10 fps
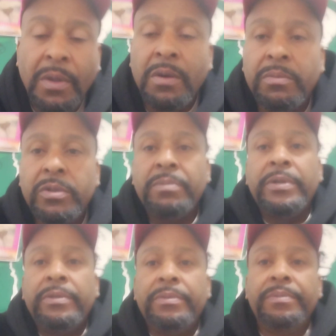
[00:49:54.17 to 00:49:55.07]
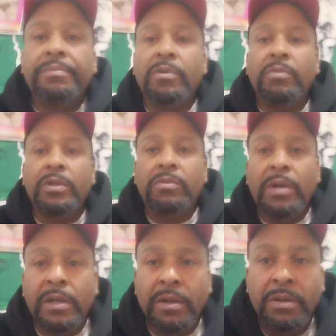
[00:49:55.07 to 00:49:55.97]
You know what I'm talking about? But what
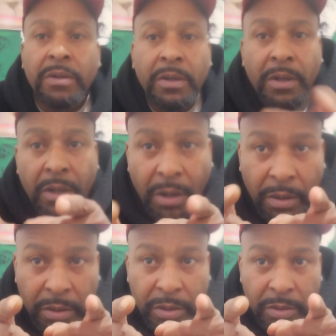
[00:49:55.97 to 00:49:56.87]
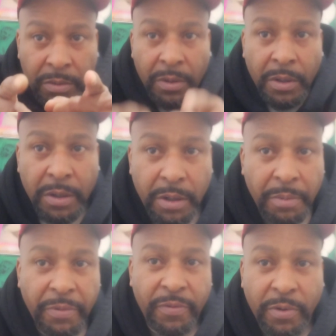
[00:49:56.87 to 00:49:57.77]
do I know? Only you
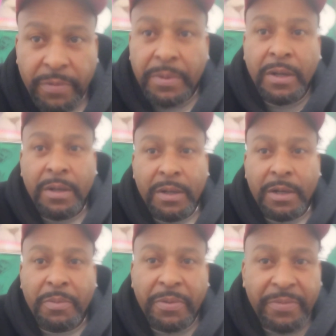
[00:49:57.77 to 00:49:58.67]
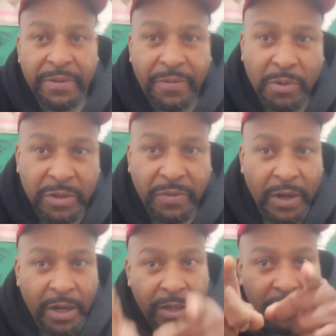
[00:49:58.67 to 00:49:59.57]
could prevent, uh, could prevent forest
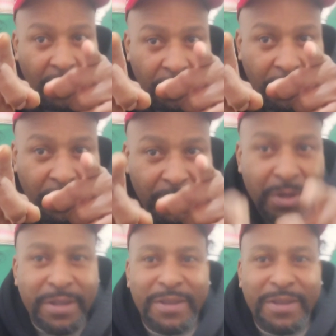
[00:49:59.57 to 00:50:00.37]
fires. Only you,